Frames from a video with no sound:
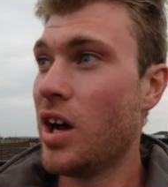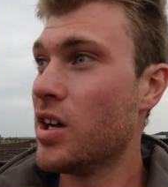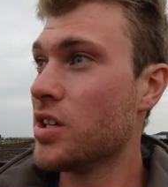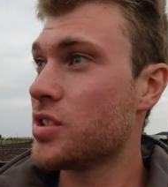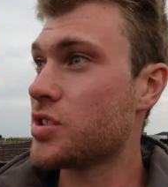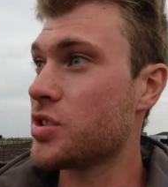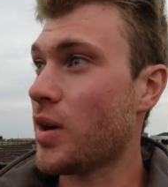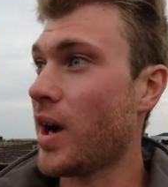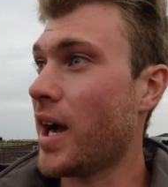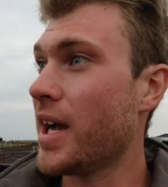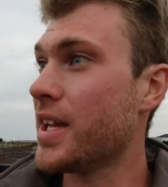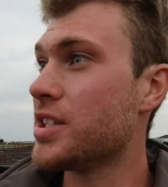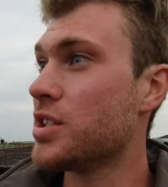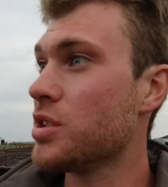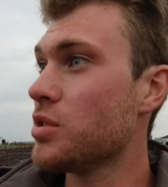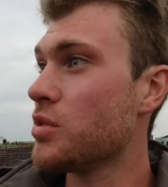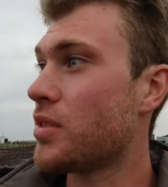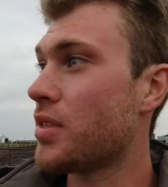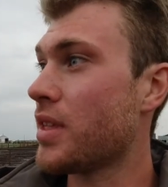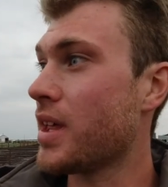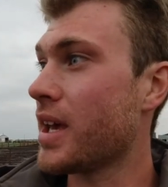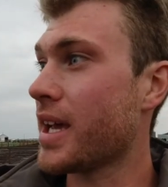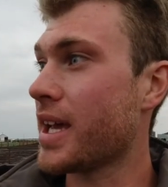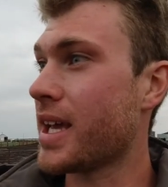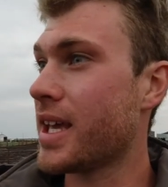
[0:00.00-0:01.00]
So I do
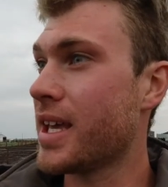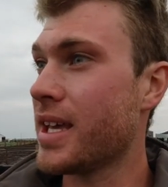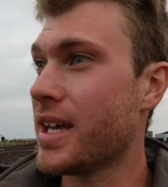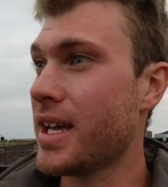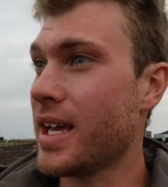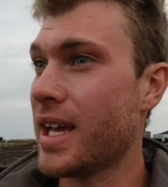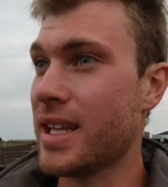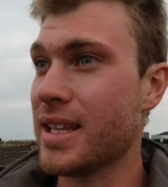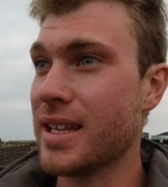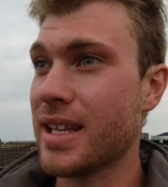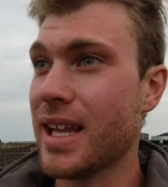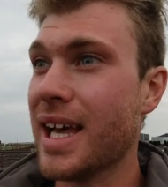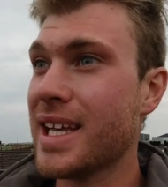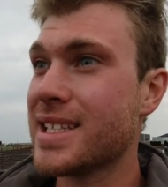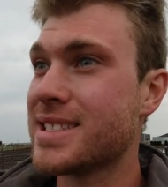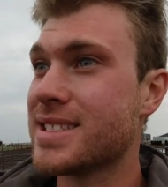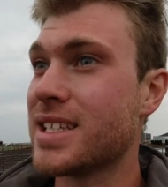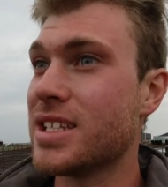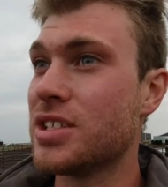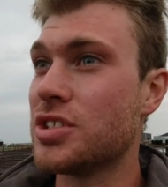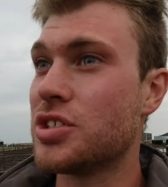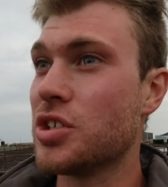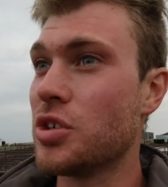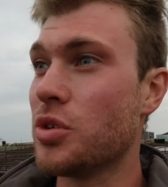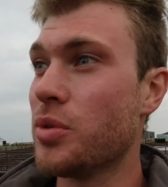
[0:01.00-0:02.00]
think in less
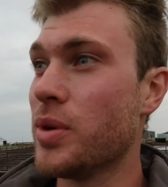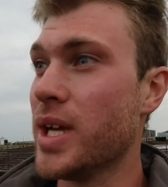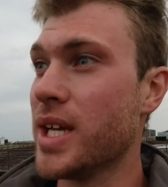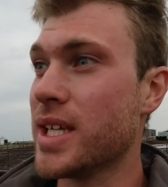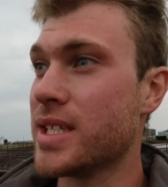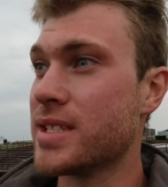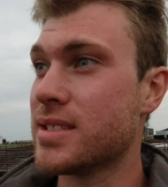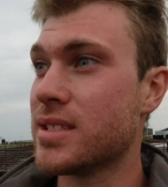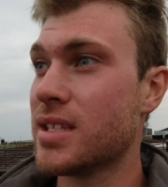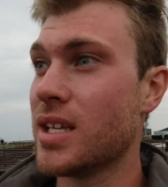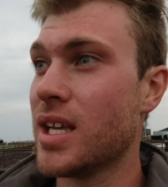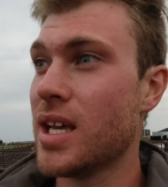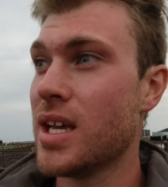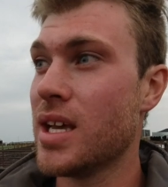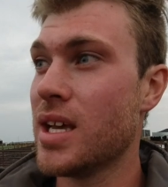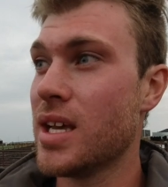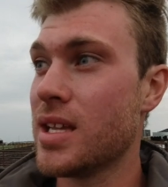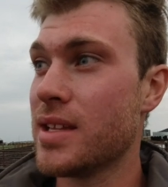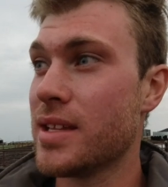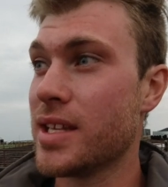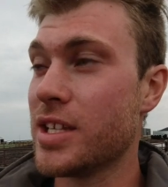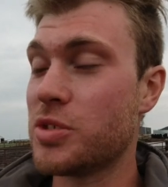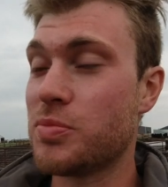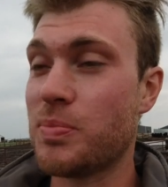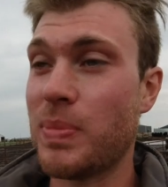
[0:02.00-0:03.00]
than two weeks,
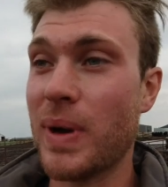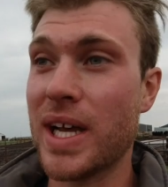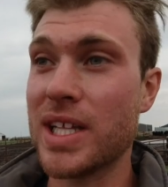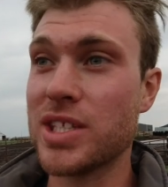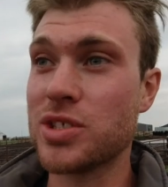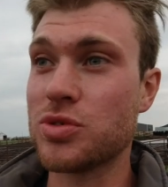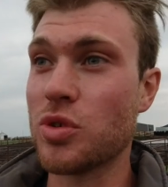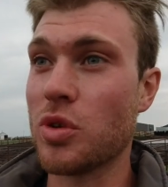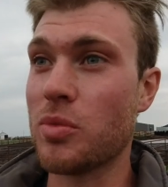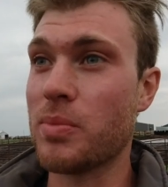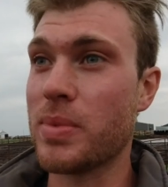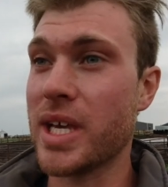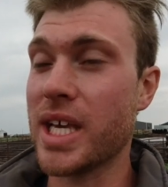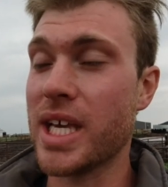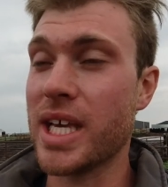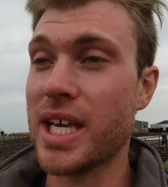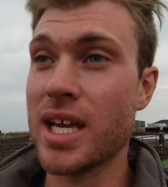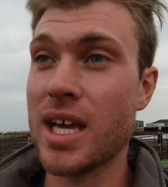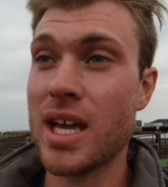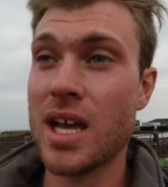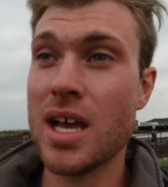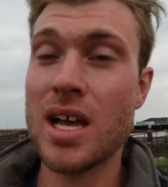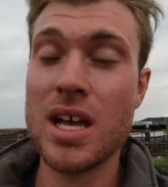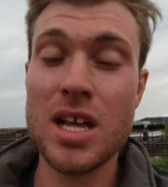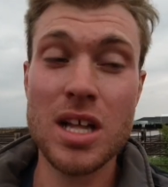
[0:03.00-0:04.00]
these pens will be
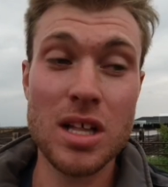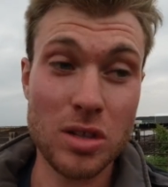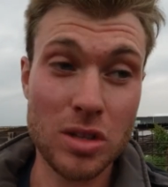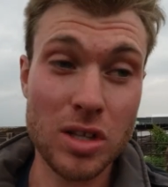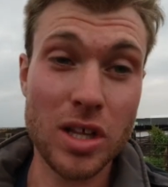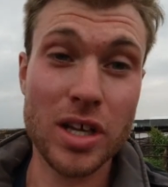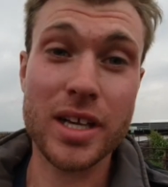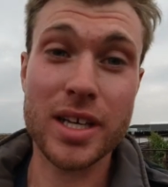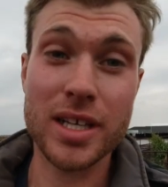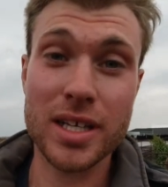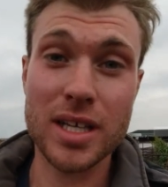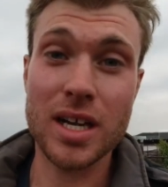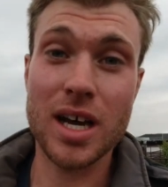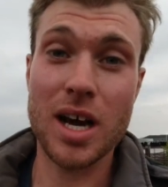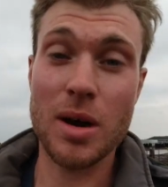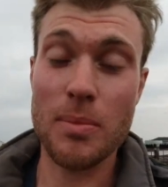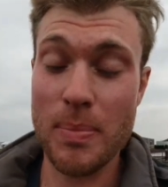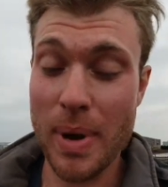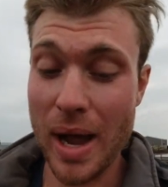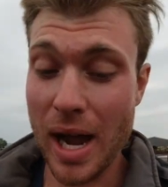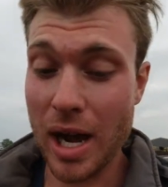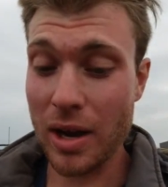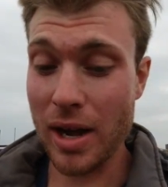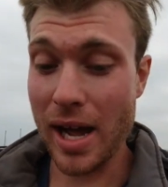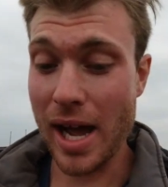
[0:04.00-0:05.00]
looking
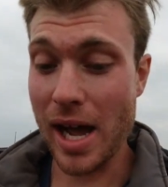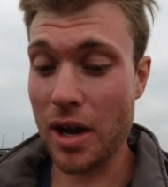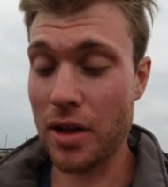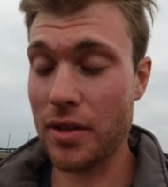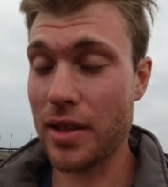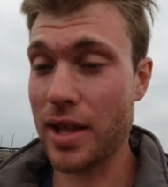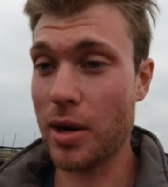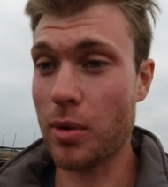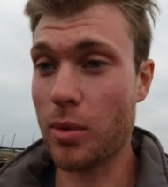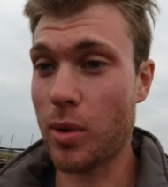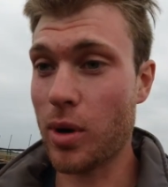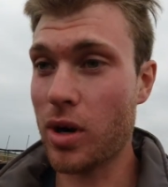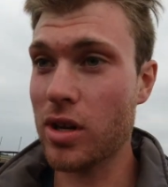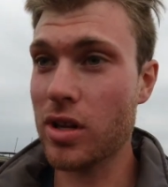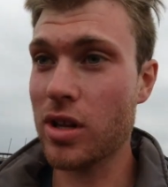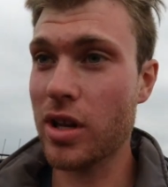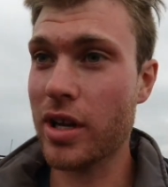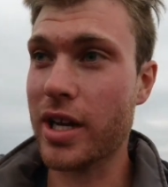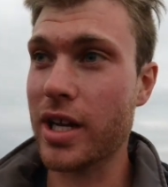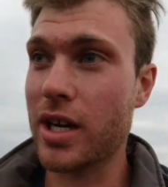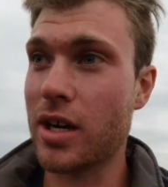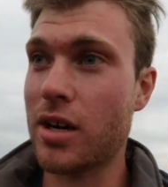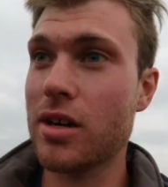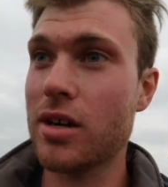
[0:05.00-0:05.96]
about how they were looking